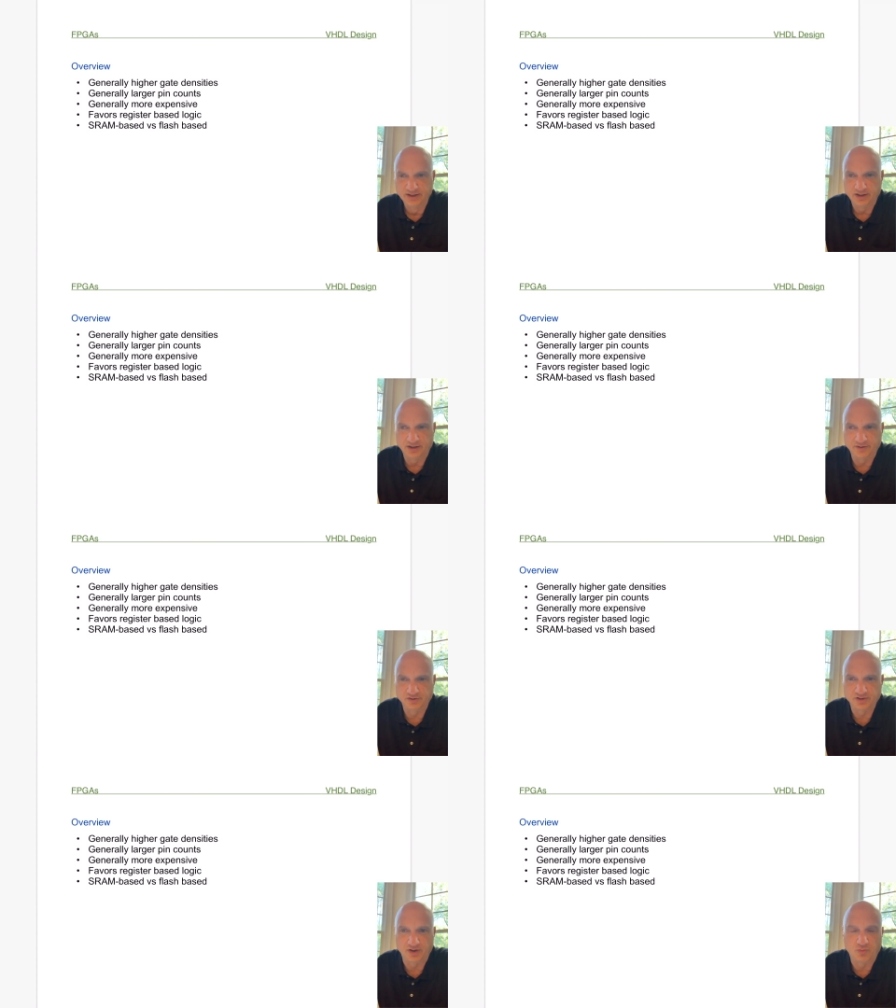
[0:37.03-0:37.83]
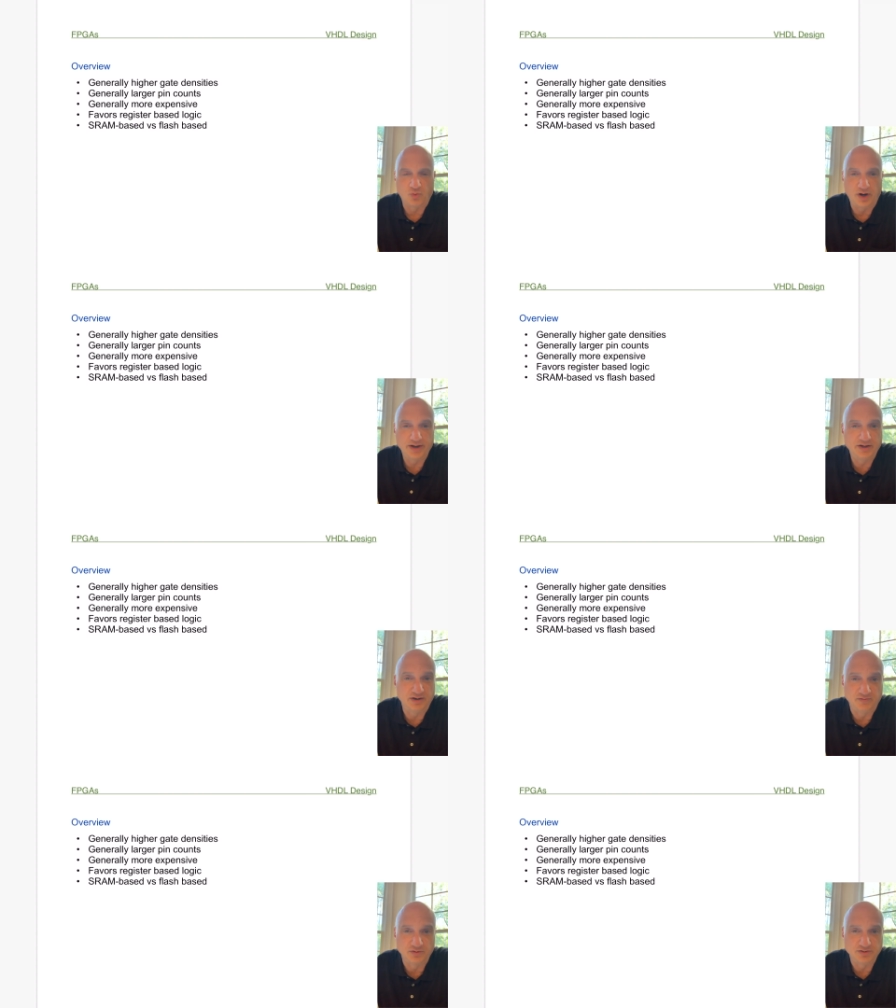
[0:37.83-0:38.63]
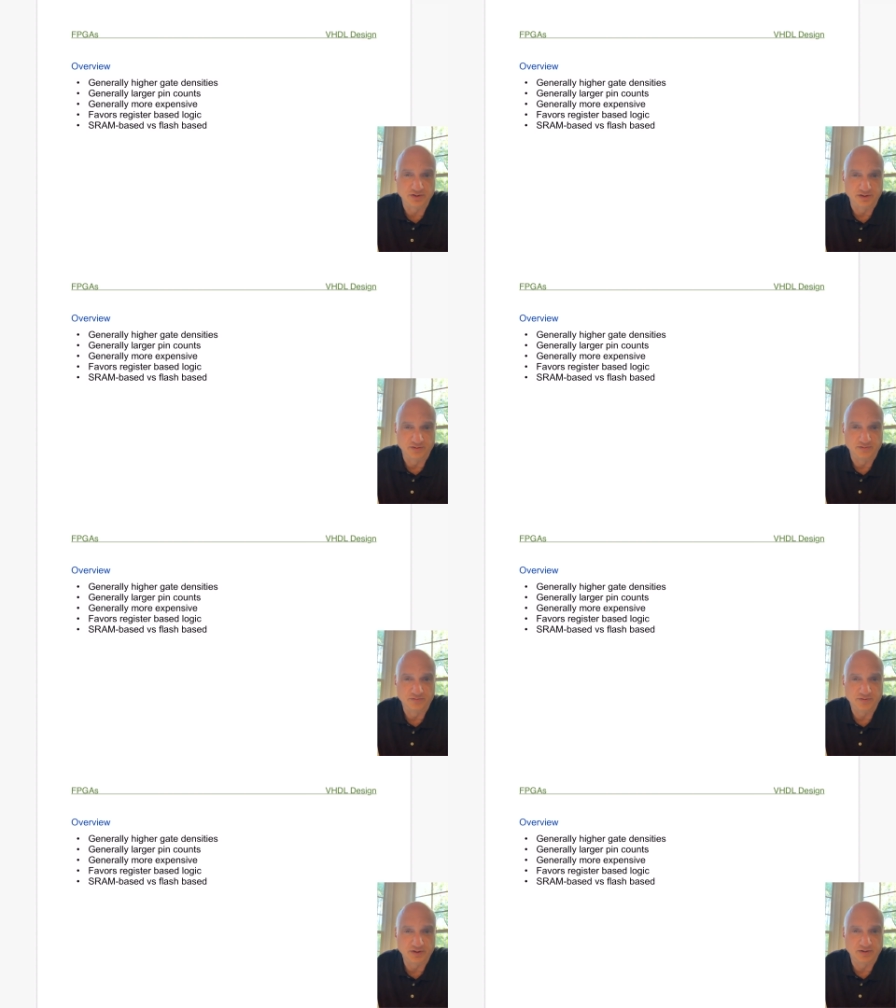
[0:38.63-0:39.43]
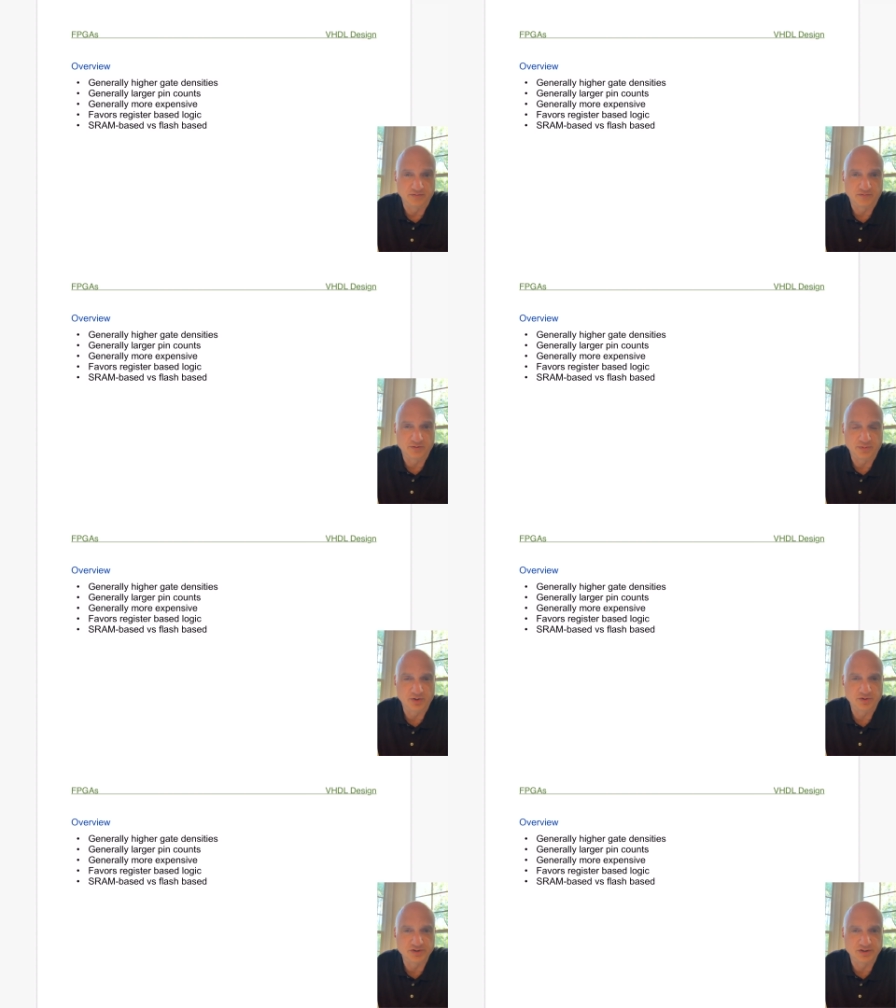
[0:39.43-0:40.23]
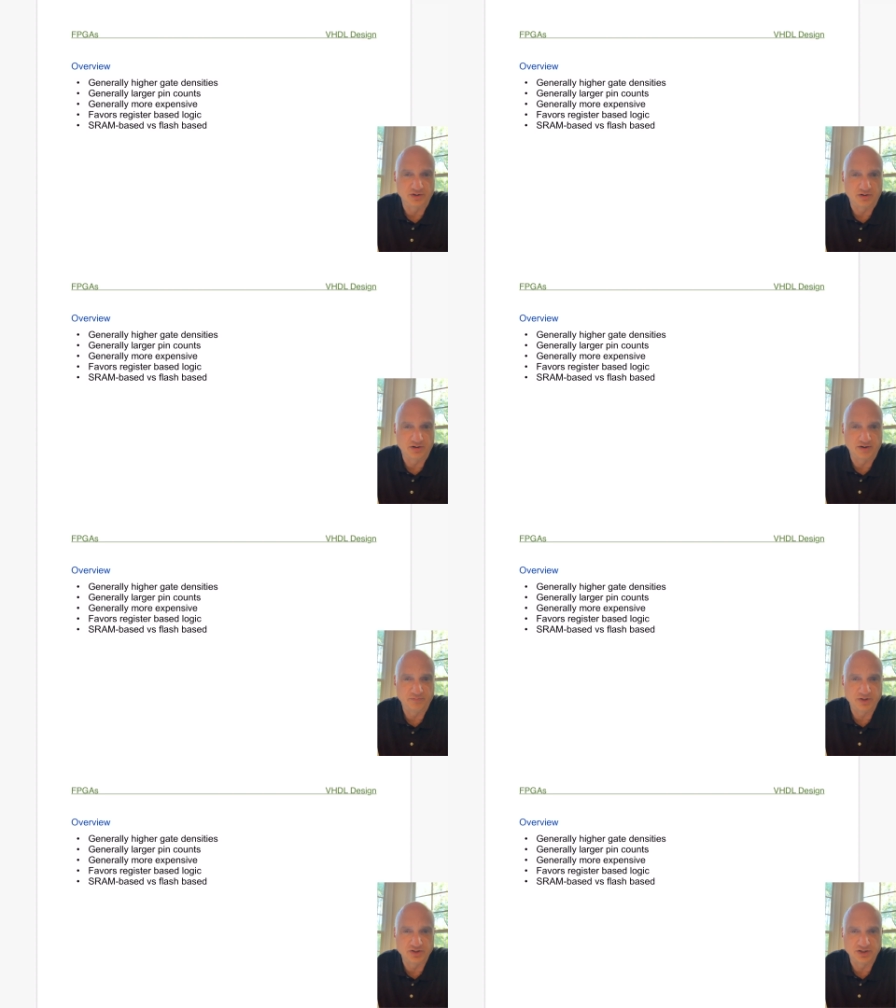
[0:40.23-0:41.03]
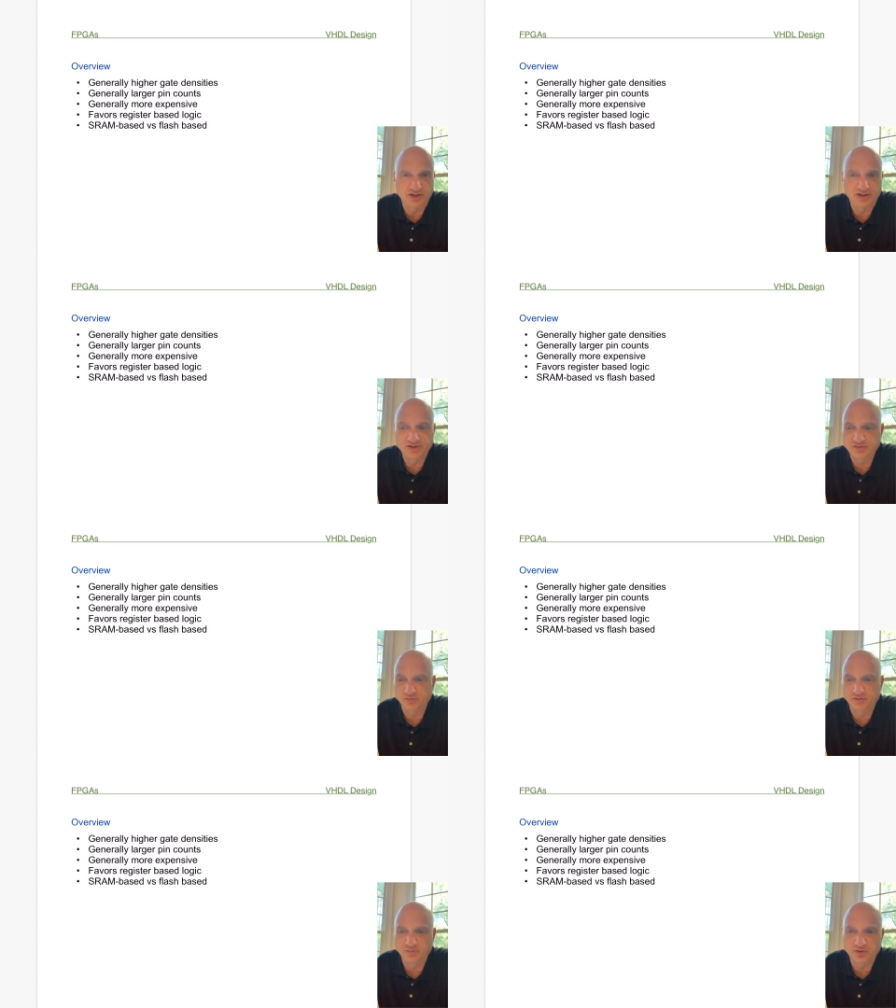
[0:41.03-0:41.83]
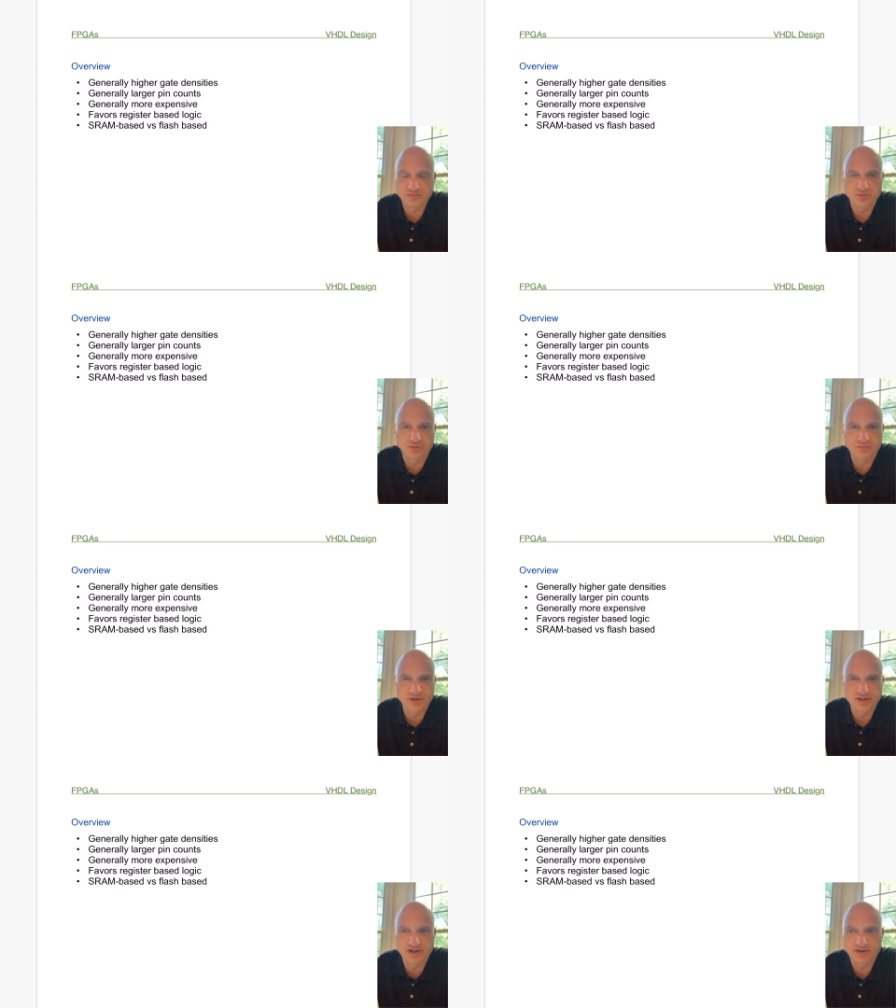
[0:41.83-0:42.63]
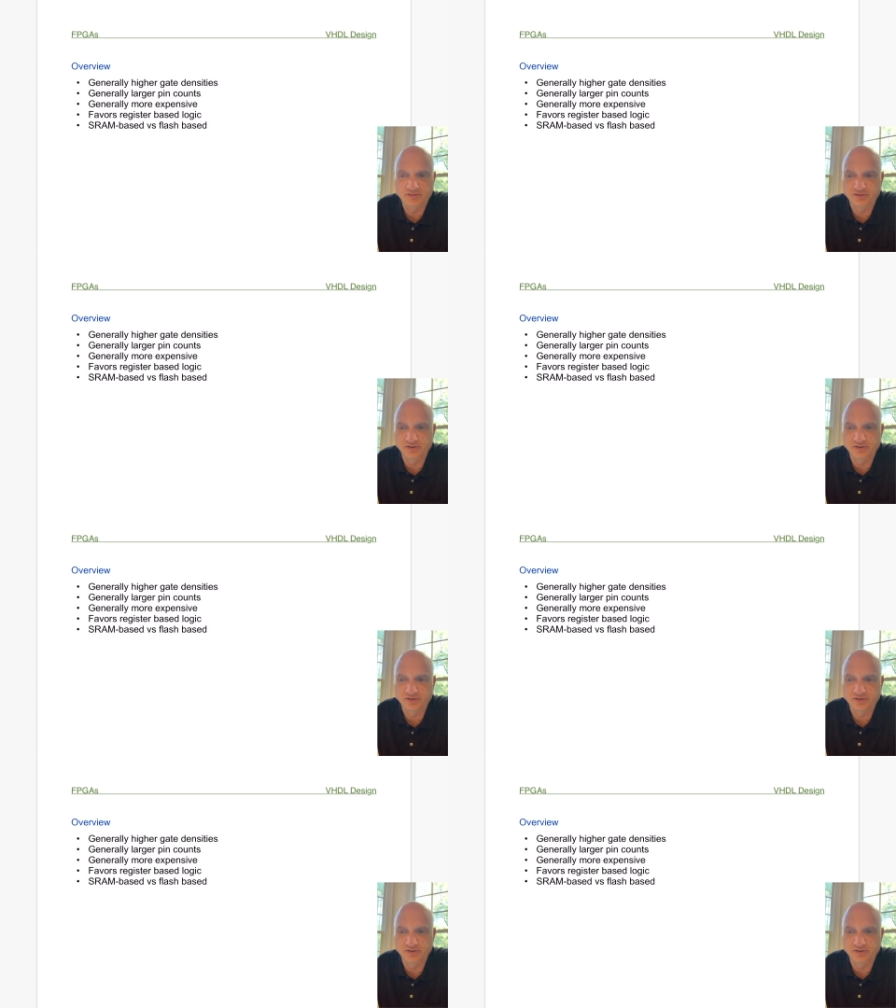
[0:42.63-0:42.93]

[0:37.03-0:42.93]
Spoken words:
There's a wide diversity of components that are FPGAs with multiple pinout